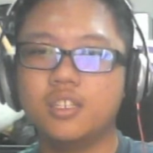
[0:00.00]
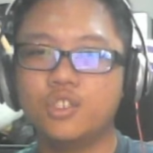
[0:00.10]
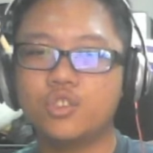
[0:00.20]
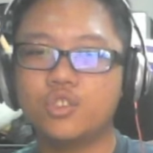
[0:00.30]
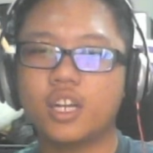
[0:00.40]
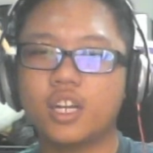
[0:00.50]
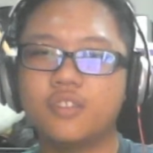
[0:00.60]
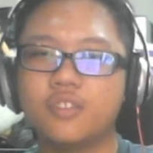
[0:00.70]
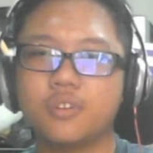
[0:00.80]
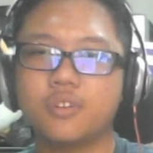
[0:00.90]
Shrek
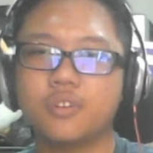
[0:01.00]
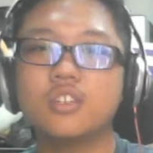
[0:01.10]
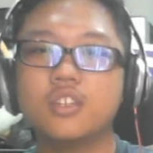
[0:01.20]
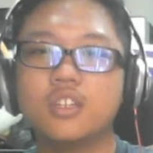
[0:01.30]
4,